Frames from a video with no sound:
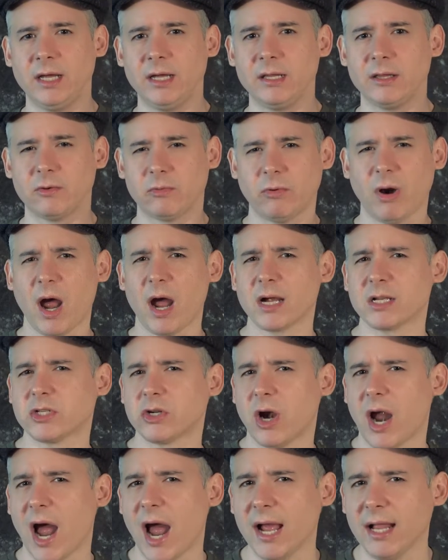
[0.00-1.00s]
The rocks
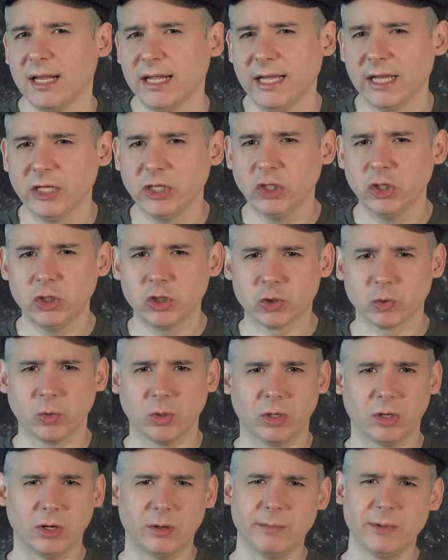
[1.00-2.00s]
are highly
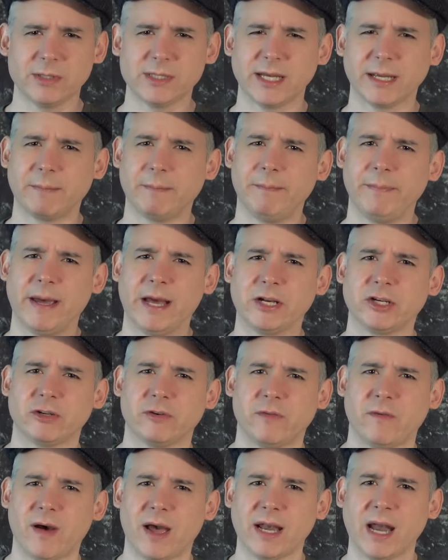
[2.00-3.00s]
unusual, almost like
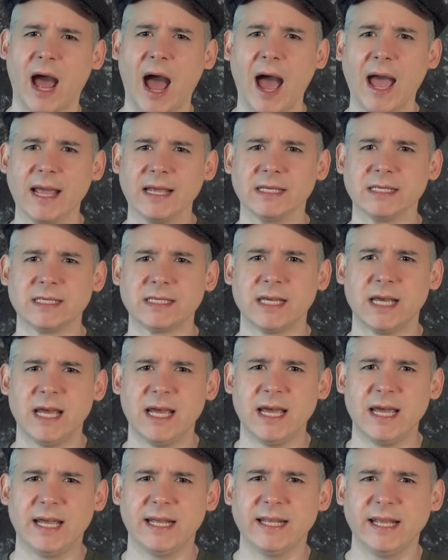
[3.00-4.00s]
petrified ice,
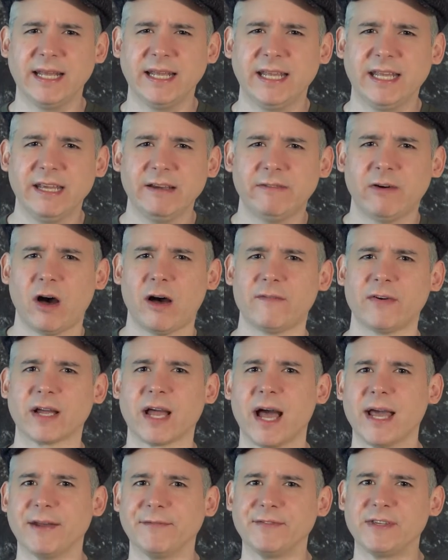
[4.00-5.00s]
and they give off a
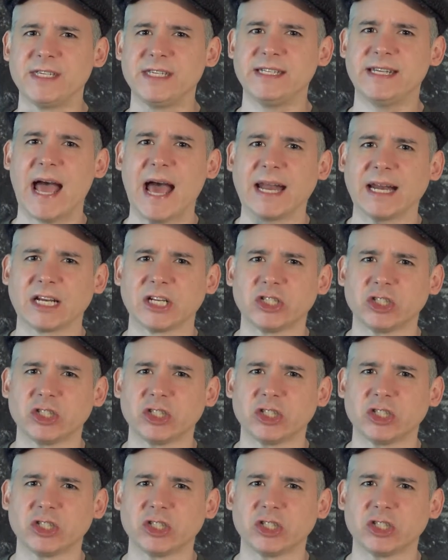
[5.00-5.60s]
kind of static